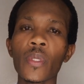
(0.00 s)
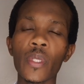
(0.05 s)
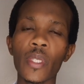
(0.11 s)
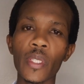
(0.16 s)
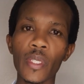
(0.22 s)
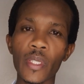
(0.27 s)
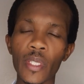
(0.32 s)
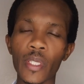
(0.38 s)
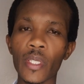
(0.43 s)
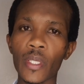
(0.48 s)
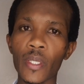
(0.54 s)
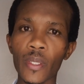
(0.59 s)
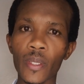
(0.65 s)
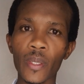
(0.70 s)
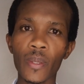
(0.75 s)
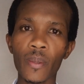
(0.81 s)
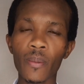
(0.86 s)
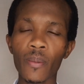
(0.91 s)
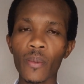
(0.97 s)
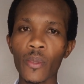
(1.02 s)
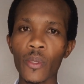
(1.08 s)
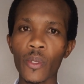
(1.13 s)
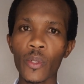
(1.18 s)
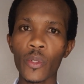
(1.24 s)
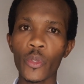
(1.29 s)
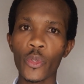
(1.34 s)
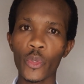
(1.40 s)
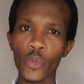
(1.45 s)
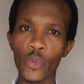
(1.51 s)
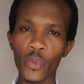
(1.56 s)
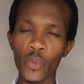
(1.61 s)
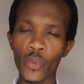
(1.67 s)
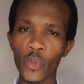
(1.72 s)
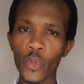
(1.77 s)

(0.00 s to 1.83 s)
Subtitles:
receipt. You